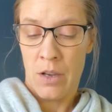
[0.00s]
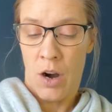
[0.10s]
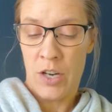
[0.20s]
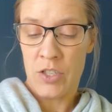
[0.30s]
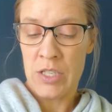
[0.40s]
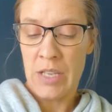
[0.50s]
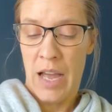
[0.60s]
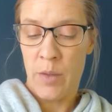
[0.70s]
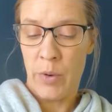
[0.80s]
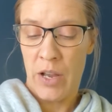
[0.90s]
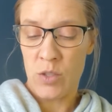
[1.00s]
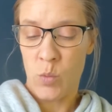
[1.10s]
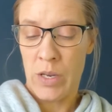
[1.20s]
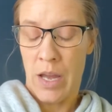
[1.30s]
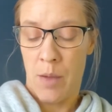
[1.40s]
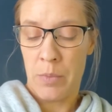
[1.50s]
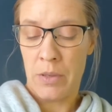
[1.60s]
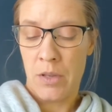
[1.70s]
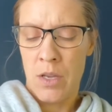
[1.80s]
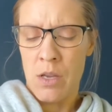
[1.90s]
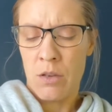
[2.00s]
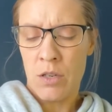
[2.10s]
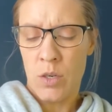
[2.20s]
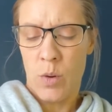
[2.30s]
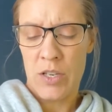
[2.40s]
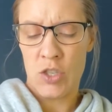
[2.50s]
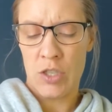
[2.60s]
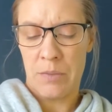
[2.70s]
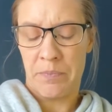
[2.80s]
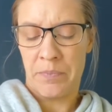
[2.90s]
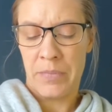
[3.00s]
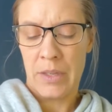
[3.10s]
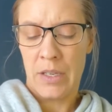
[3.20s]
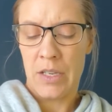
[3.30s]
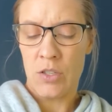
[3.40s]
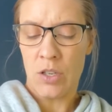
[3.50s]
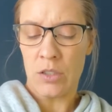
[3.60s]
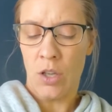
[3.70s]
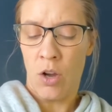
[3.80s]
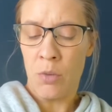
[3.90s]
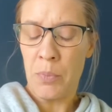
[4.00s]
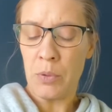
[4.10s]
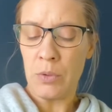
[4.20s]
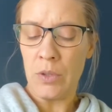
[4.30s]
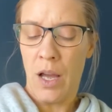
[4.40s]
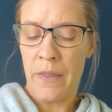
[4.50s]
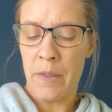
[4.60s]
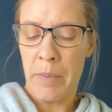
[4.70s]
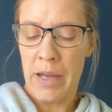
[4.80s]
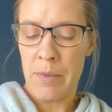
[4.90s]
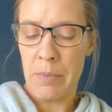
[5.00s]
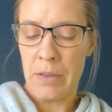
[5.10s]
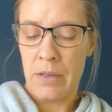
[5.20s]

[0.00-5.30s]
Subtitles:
Archie's eyebrows went up. Good question. He took a long pull on the pipe.